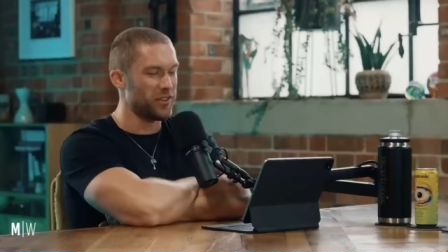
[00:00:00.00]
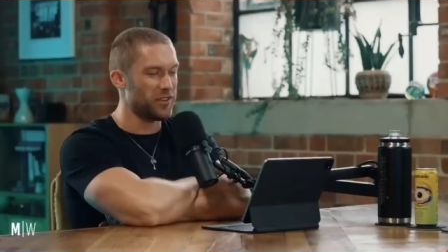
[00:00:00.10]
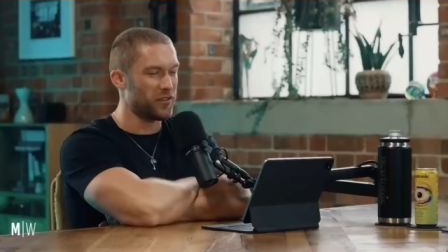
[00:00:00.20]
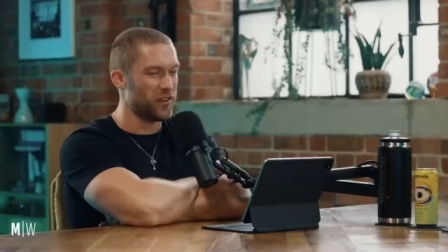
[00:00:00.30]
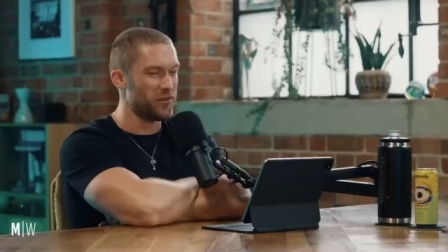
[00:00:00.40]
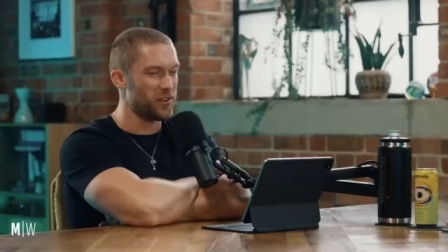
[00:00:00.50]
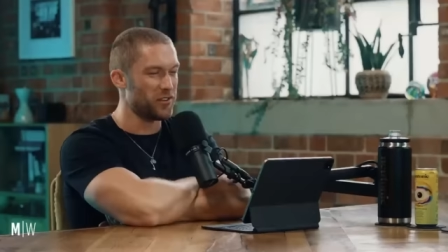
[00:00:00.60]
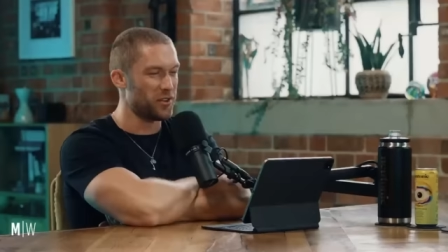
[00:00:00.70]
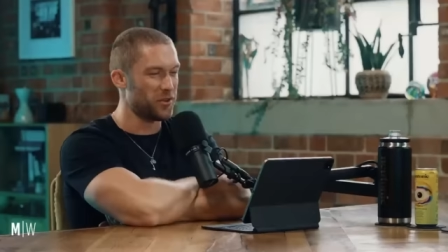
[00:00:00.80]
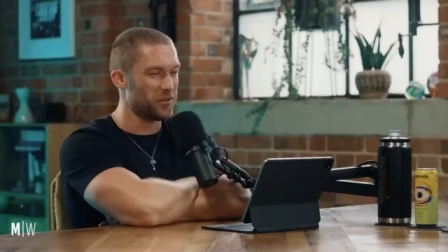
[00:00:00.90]
as early as 5
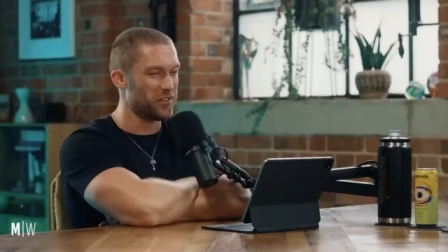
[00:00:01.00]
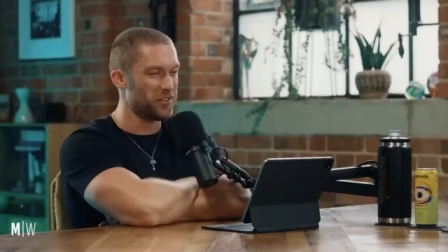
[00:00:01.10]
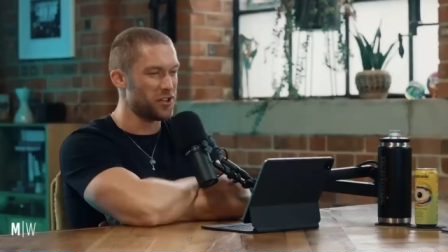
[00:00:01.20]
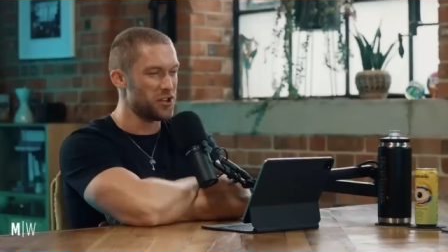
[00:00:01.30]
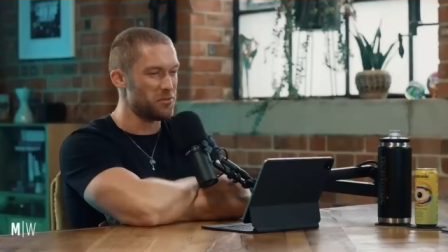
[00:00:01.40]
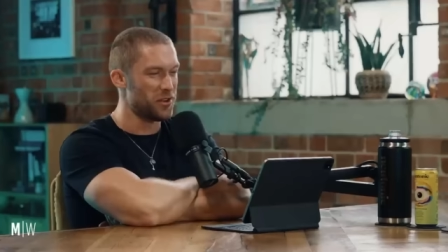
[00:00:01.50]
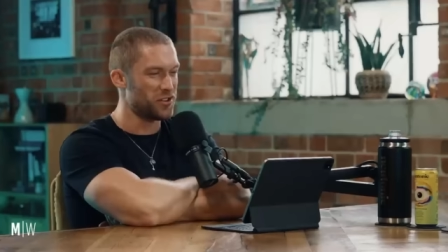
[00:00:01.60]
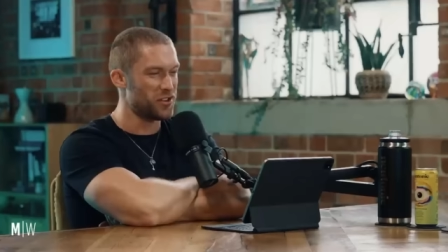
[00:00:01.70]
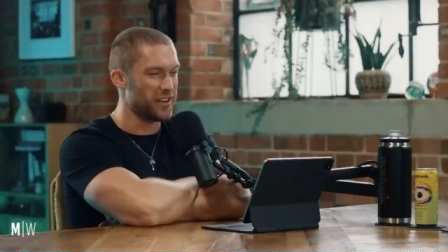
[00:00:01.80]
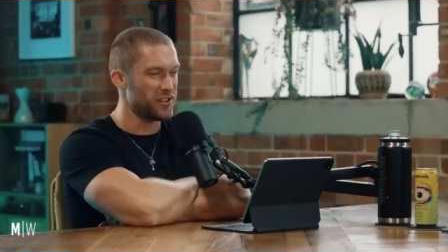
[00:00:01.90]
years old, the new
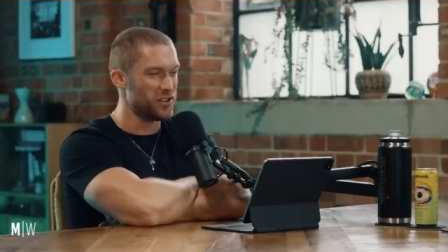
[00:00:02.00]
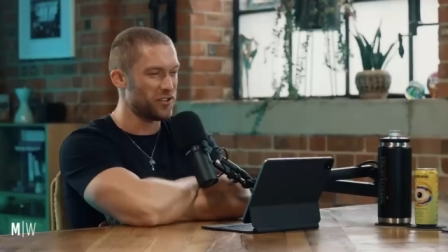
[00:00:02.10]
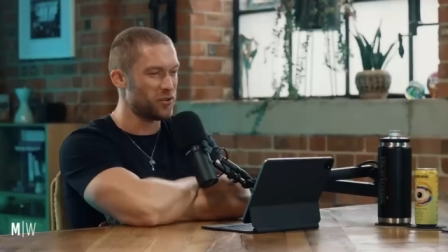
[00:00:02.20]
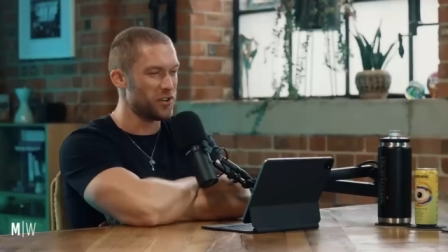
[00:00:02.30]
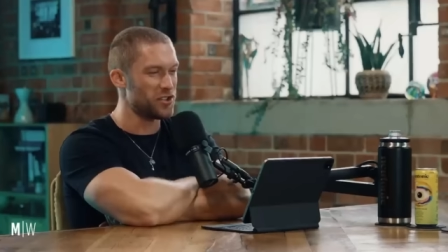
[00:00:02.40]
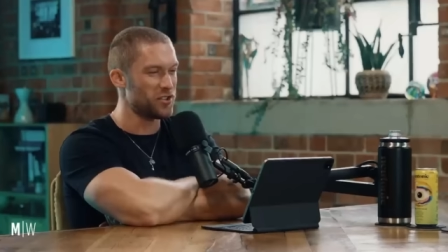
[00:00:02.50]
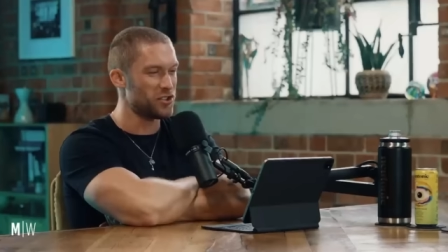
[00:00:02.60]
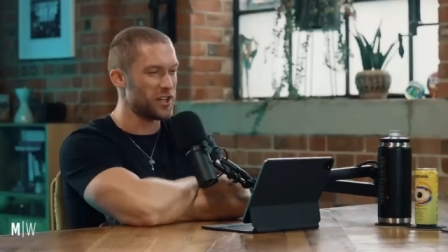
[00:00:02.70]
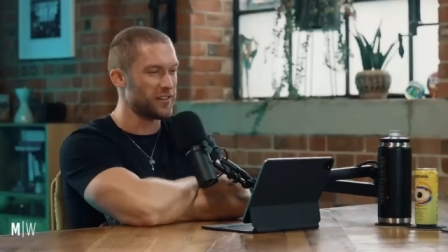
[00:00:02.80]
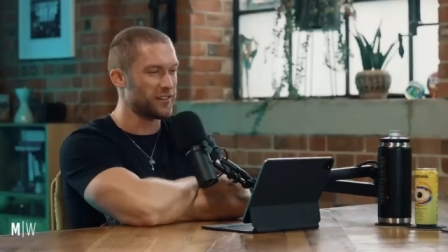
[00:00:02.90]
book challenges traditional
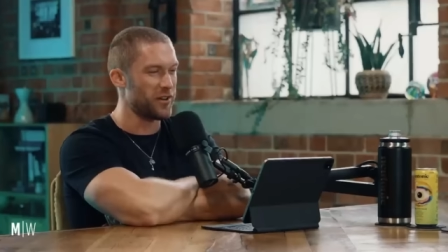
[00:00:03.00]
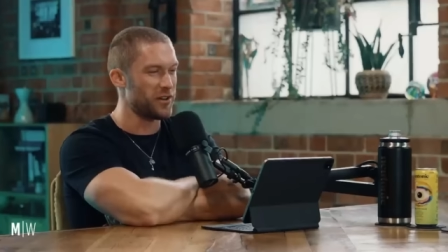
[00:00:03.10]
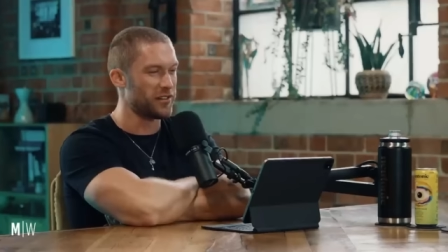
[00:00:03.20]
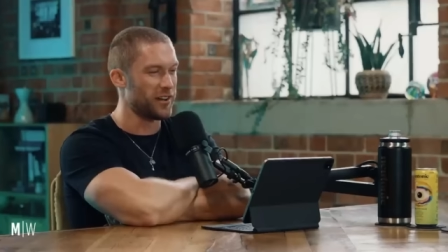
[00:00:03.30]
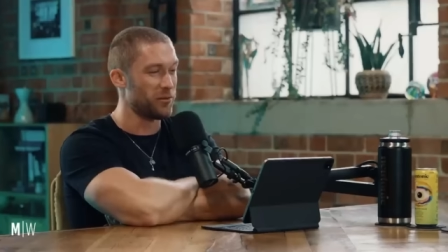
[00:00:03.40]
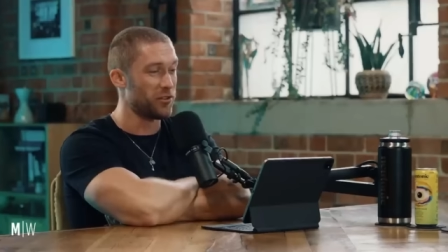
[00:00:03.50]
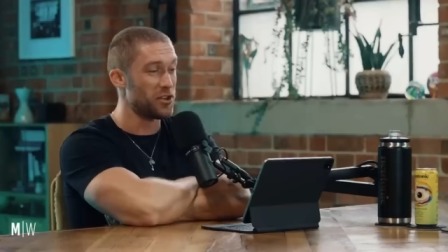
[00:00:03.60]
gender stereotypes.